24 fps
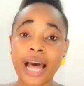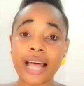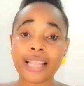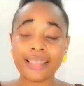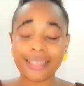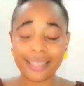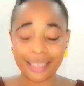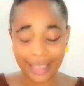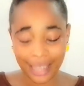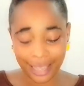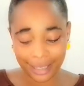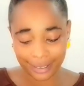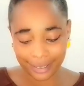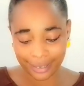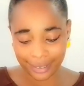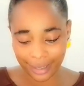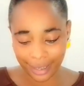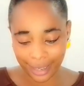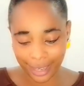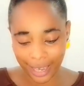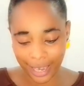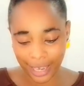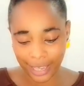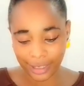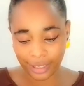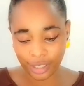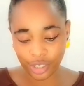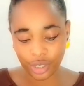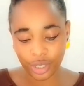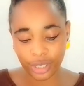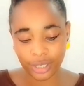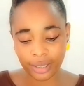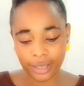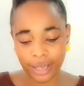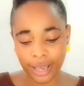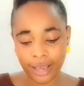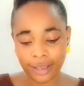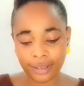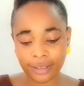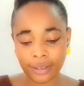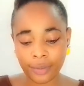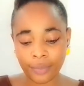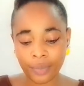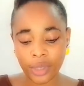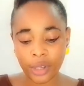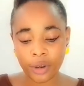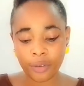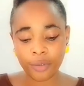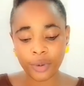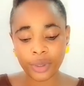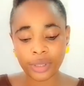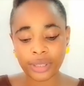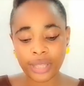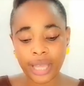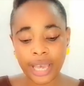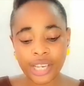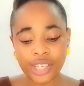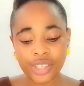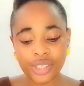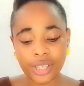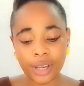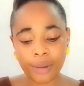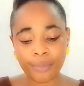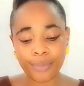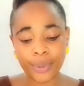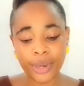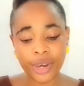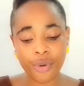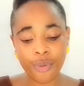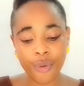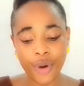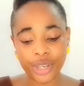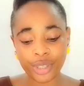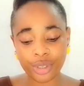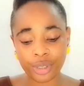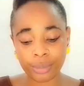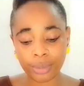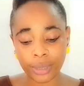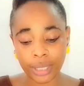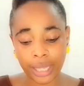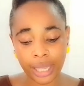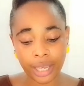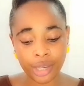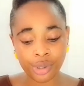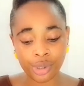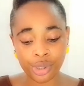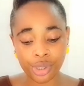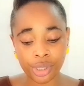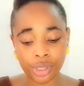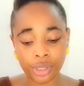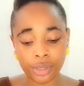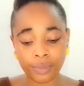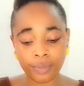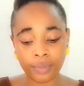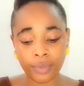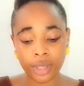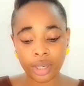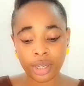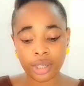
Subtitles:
And let's see again, Jesus says, for there shall be great tribulation,